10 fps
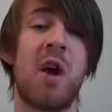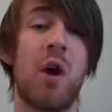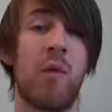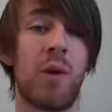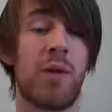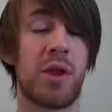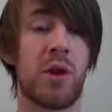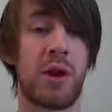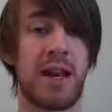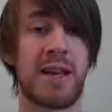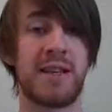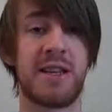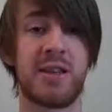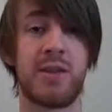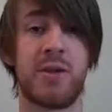of what the
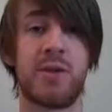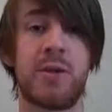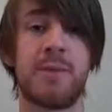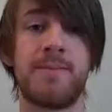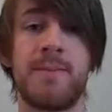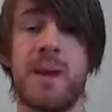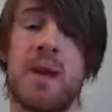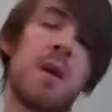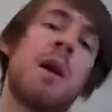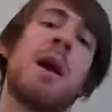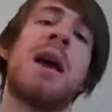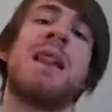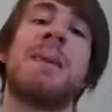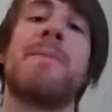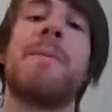organisation does.
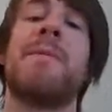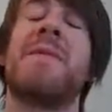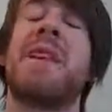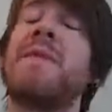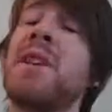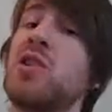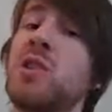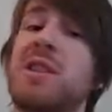The vision